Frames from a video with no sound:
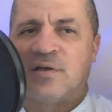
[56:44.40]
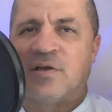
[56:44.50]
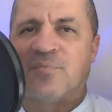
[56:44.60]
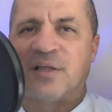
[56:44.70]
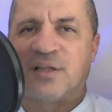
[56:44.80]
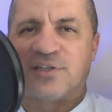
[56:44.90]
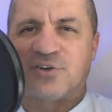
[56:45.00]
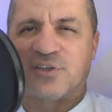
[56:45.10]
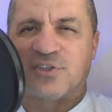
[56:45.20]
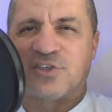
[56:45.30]
completely
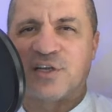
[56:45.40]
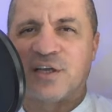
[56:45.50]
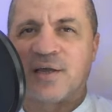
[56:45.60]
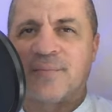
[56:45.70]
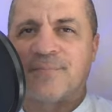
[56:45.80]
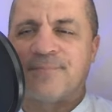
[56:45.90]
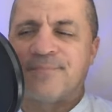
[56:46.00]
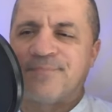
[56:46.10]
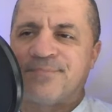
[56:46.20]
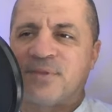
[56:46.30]
turn to shit again
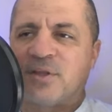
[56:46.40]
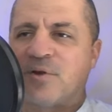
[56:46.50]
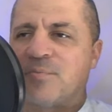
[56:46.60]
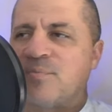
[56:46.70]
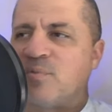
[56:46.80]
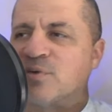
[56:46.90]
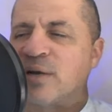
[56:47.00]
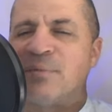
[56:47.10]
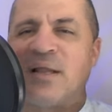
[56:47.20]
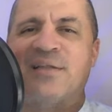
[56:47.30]
you know, we'll,
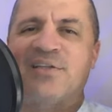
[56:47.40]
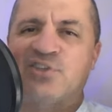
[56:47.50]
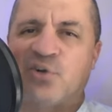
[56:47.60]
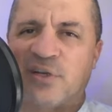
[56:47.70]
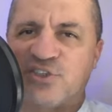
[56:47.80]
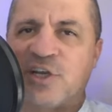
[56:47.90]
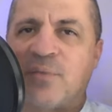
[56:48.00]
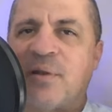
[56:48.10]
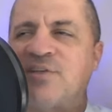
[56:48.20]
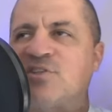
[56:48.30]
I'm not not turned to shit,
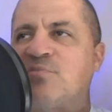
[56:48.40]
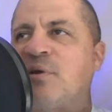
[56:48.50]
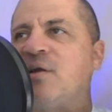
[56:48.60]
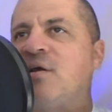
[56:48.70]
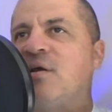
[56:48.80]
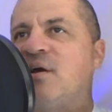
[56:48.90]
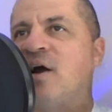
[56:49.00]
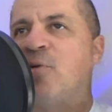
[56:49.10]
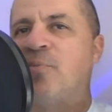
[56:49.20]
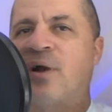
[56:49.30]
but I just mean I
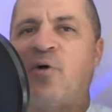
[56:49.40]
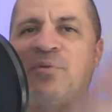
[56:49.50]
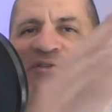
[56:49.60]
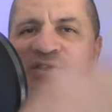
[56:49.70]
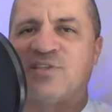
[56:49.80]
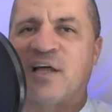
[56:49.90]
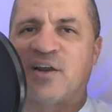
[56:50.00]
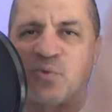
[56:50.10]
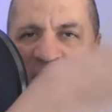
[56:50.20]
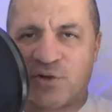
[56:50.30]
hope I hope it's just not
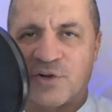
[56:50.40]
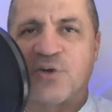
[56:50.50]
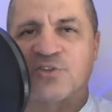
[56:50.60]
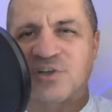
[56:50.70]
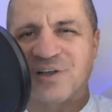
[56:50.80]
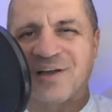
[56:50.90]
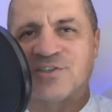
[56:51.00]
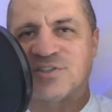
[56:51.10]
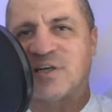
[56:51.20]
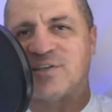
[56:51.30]
a roller coaster. Like I
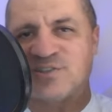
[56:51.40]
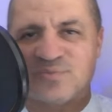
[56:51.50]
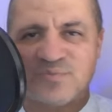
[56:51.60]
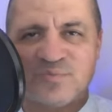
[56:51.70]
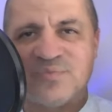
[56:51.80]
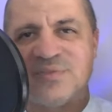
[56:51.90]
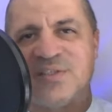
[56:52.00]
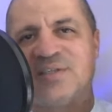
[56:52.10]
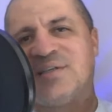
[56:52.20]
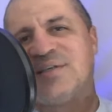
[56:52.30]
just I just
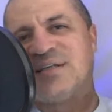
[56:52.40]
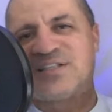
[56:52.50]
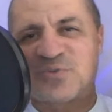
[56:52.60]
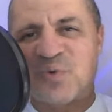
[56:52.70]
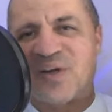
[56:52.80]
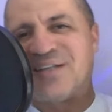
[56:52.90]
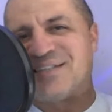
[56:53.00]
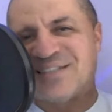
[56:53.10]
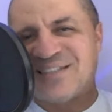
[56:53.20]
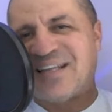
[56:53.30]
just wanted
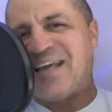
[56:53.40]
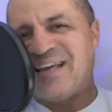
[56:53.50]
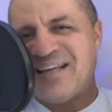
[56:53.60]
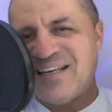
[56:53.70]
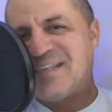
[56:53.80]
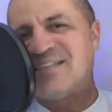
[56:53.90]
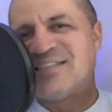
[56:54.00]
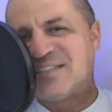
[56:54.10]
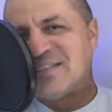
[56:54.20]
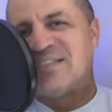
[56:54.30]
to stay
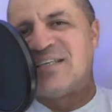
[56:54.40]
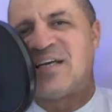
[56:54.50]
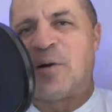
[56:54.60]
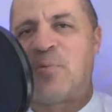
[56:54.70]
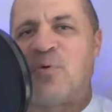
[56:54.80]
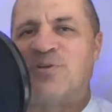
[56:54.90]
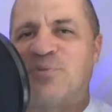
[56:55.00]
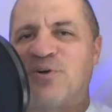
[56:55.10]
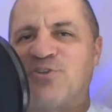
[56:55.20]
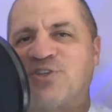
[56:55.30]
upwards
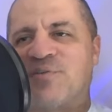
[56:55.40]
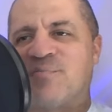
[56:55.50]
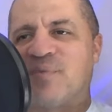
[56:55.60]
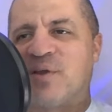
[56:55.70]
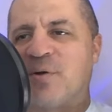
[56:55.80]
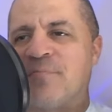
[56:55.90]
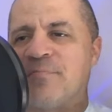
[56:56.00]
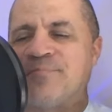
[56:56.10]
motion, you know.